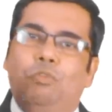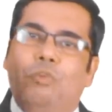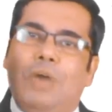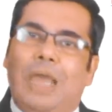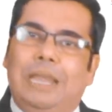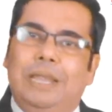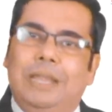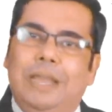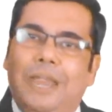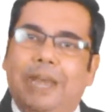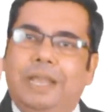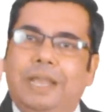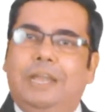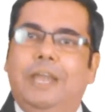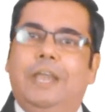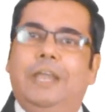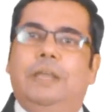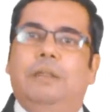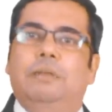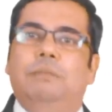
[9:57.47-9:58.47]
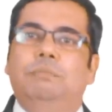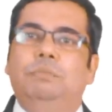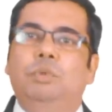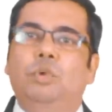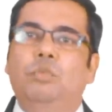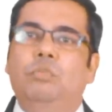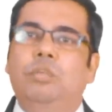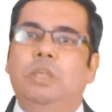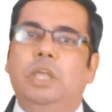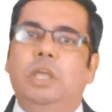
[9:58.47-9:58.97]
validated
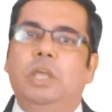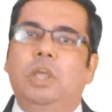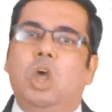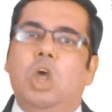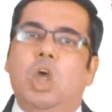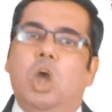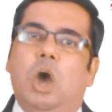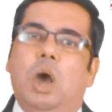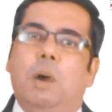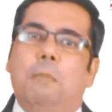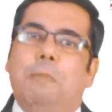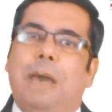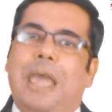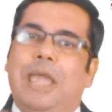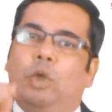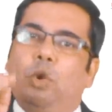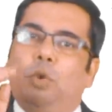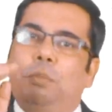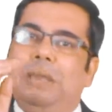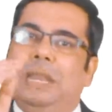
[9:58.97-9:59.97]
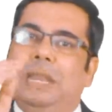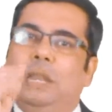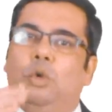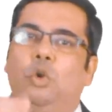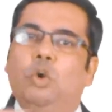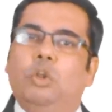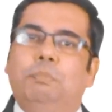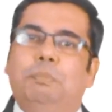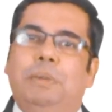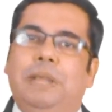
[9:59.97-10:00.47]
using a microbial
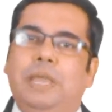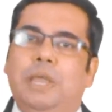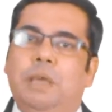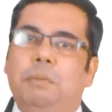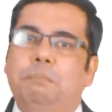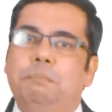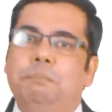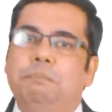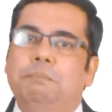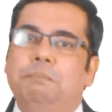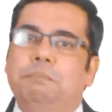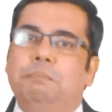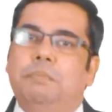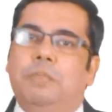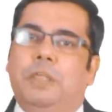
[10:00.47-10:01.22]
growth medium